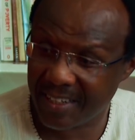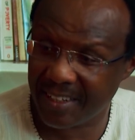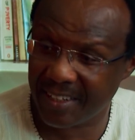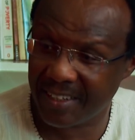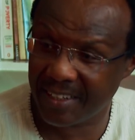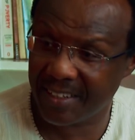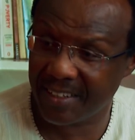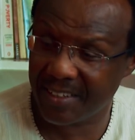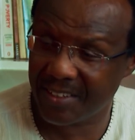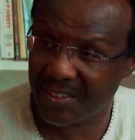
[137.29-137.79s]

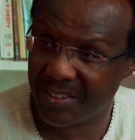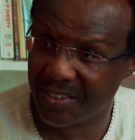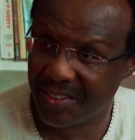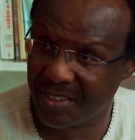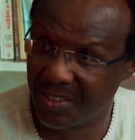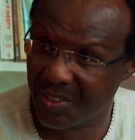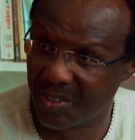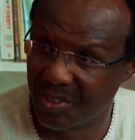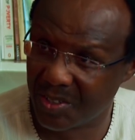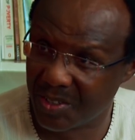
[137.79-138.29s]
they
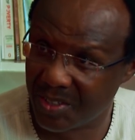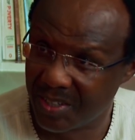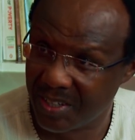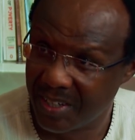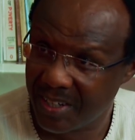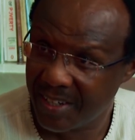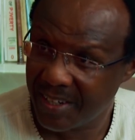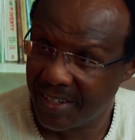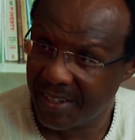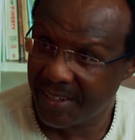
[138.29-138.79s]

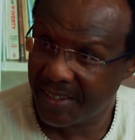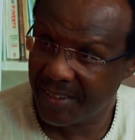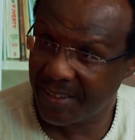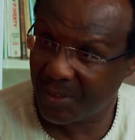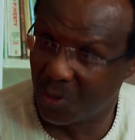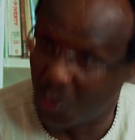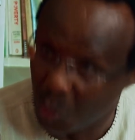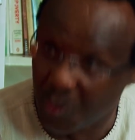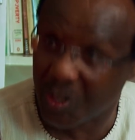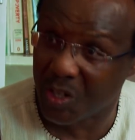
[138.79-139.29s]

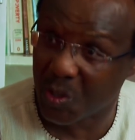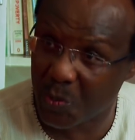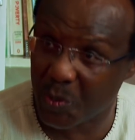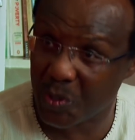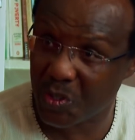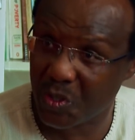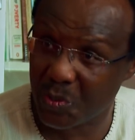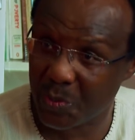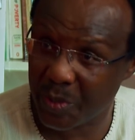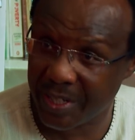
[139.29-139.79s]
took
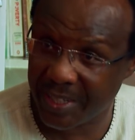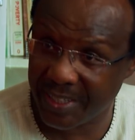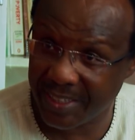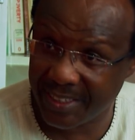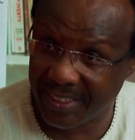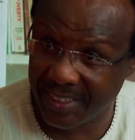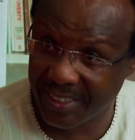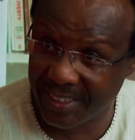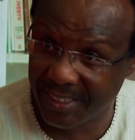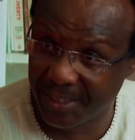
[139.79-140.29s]

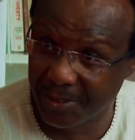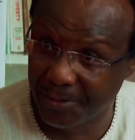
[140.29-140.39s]
responsibility